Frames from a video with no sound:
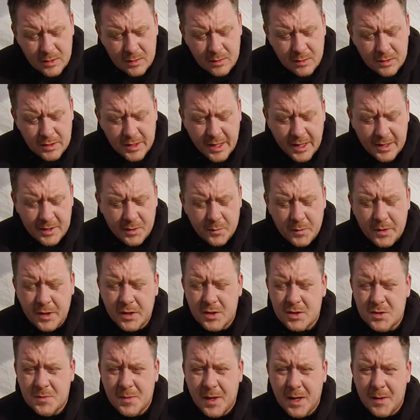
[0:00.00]
But yeah, the
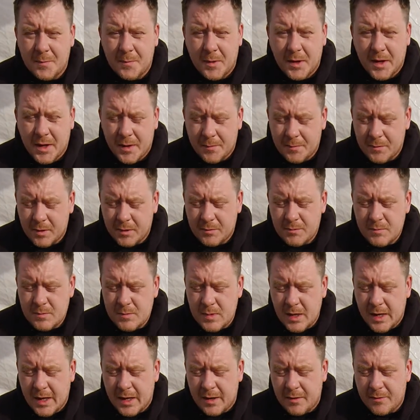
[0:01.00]
wheels are made by him.
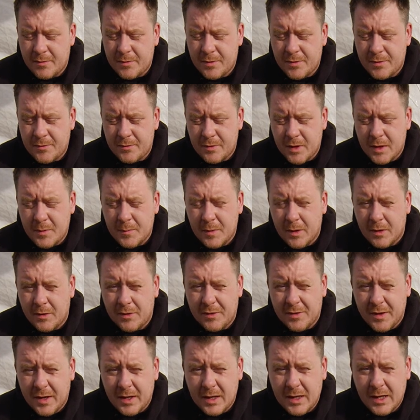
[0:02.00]
They're 3mm
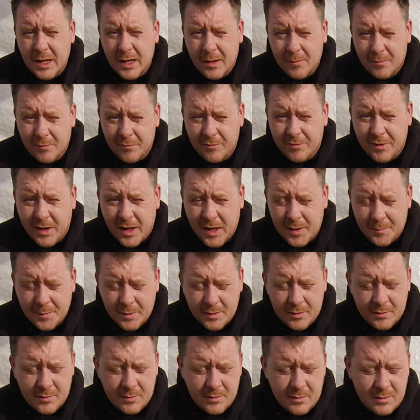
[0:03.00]
thick carbon fibre
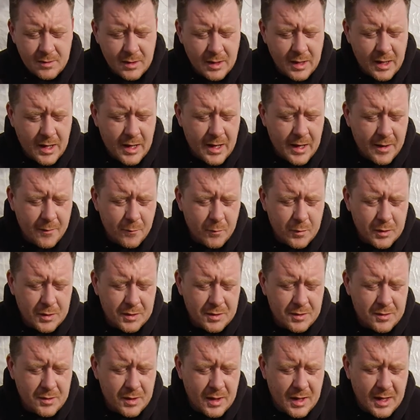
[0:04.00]

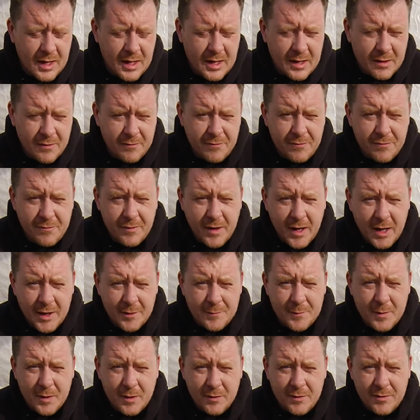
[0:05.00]
with a
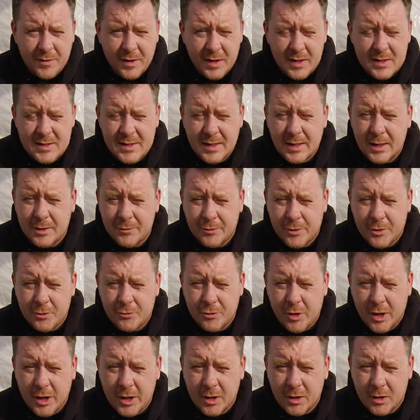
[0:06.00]
5mm thick Delrin
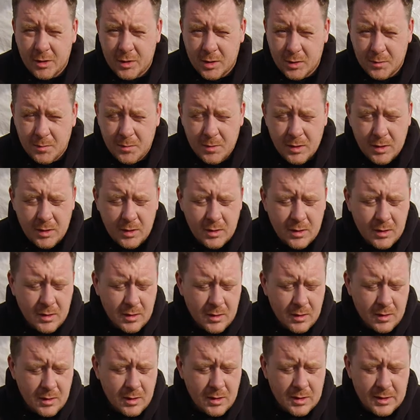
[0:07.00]
ring on them,
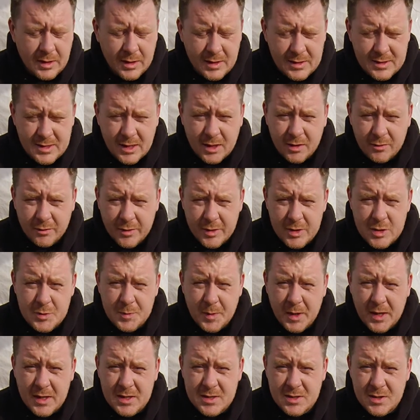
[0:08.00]
and then Delrin
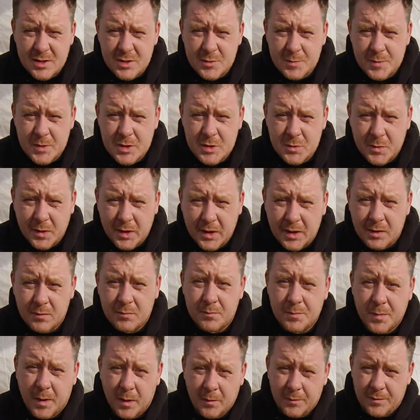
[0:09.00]
spacers between
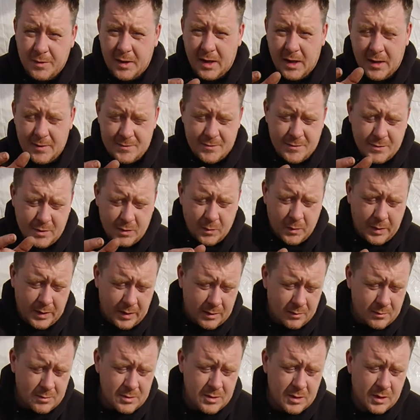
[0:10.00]
both halves of the
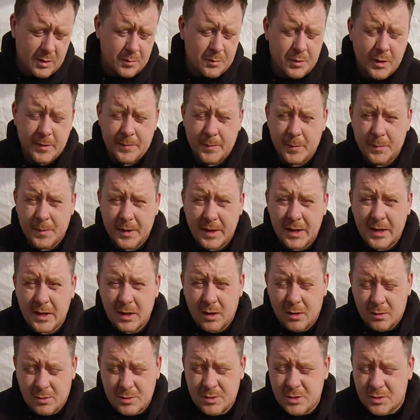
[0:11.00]
wheel, so they're proper bead
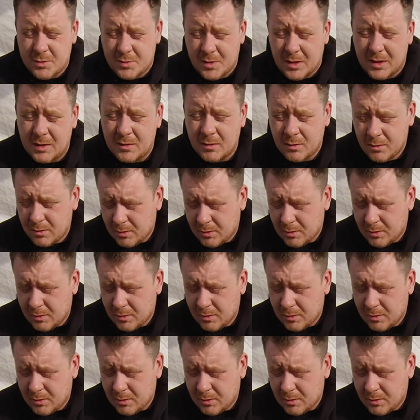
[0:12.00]
locks as well.